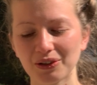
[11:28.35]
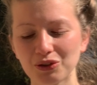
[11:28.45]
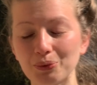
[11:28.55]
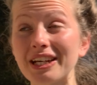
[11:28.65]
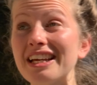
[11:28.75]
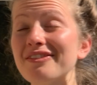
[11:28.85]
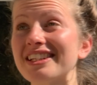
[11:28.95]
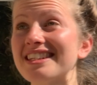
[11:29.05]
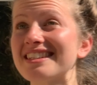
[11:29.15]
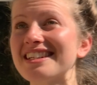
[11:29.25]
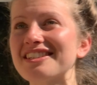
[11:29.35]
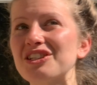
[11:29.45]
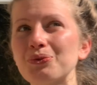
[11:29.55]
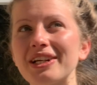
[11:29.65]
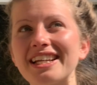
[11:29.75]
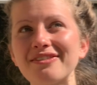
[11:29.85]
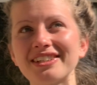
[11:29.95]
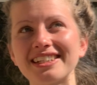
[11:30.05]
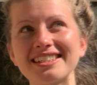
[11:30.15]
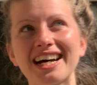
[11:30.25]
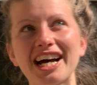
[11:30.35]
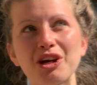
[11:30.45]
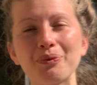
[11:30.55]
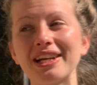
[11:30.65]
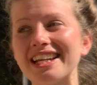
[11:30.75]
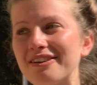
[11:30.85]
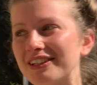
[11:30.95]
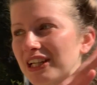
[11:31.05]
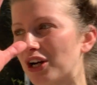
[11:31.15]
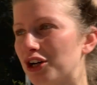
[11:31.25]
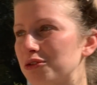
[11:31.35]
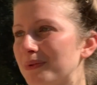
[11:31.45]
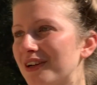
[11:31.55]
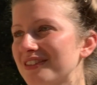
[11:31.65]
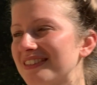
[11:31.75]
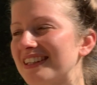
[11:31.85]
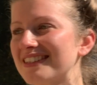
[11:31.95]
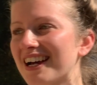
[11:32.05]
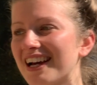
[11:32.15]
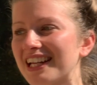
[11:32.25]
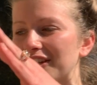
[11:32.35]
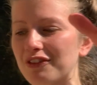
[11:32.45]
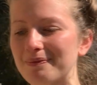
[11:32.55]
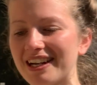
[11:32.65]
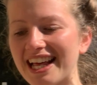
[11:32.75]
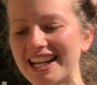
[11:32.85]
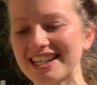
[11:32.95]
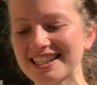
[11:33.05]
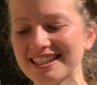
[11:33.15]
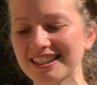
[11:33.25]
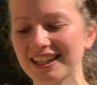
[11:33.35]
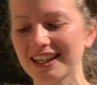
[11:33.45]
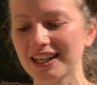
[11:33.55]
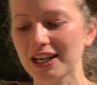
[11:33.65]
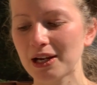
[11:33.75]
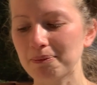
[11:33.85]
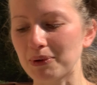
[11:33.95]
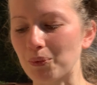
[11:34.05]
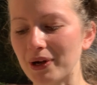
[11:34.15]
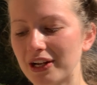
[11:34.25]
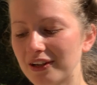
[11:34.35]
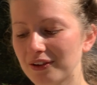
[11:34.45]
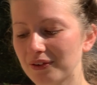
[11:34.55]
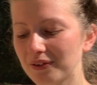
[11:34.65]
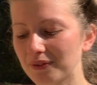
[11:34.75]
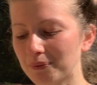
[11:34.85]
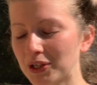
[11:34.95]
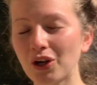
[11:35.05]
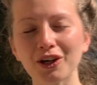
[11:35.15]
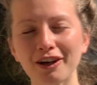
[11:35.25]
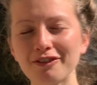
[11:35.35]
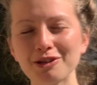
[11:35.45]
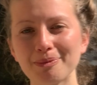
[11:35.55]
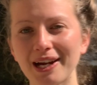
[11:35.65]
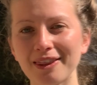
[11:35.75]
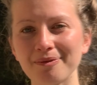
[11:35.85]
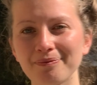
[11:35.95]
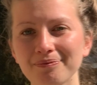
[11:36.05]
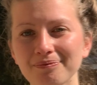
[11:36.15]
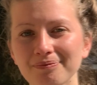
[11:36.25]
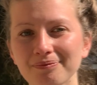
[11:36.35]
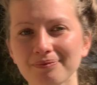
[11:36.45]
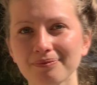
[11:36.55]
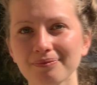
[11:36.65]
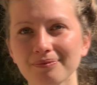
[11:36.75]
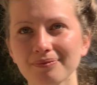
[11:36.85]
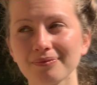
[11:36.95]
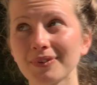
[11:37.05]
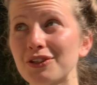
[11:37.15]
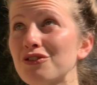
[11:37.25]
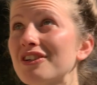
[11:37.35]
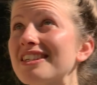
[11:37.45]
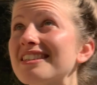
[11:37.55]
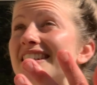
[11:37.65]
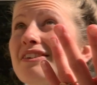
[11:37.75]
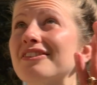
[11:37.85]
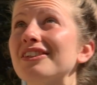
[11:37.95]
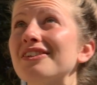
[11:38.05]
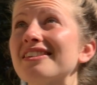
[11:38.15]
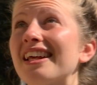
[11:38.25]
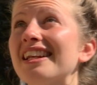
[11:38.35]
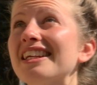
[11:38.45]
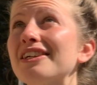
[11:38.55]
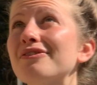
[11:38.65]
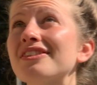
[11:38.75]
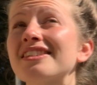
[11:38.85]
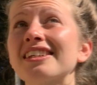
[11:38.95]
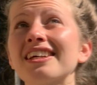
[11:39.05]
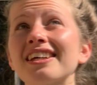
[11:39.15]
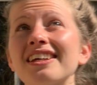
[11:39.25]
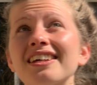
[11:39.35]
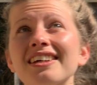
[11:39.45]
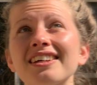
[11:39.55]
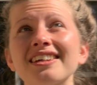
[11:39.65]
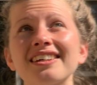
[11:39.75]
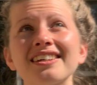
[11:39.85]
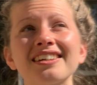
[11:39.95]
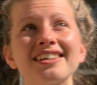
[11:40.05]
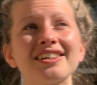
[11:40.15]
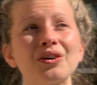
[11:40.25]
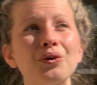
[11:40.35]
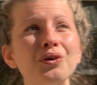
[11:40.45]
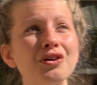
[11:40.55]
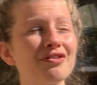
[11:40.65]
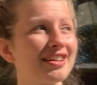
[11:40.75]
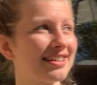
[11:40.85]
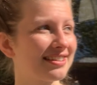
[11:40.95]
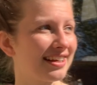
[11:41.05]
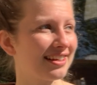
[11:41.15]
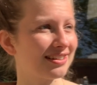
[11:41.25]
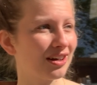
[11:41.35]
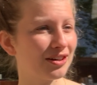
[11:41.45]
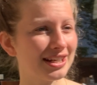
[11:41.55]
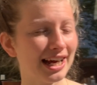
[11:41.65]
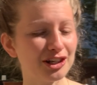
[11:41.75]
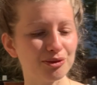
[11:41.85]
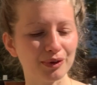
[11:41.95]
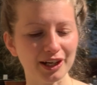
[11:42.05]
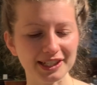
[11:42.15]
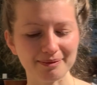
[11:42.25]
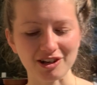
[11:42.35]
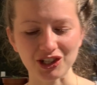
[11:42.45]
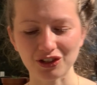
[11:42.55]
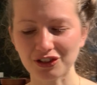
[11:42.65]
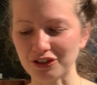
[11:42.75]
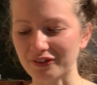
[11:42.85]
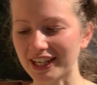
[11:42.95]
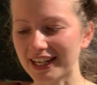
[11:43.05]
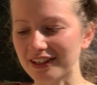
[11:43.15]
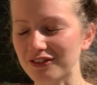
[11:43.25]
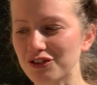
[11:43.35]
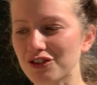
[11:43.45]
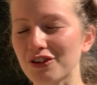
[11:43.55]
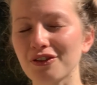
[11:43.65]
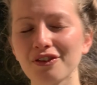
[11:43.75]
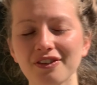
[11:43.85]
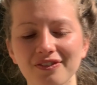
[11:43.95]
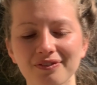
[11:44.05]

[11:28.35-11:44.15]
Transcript: Because we live in the seasons, we live in the time, we live in the cosmos and the turning of the planets, but we're not governed by them. The trees lose their leaves. All of these things are tangible expressions of a hidden truth.